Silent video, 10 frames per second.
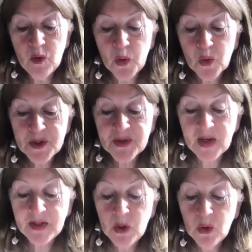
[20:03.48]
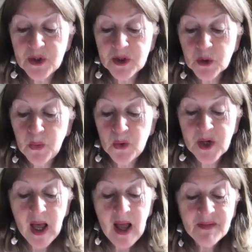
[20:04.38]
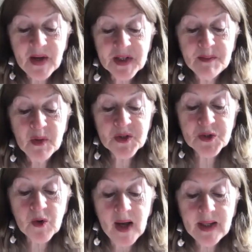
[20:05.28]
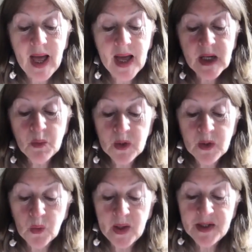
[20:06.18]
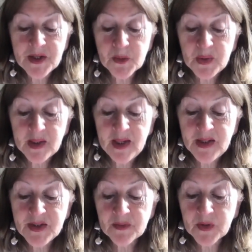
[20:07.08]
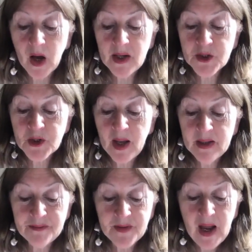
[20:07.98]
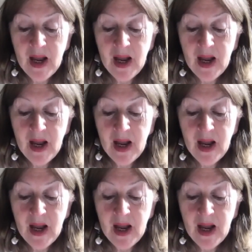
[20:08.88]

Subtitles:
report that noted, quote, that it must strike anyone acquainted with the needs of college life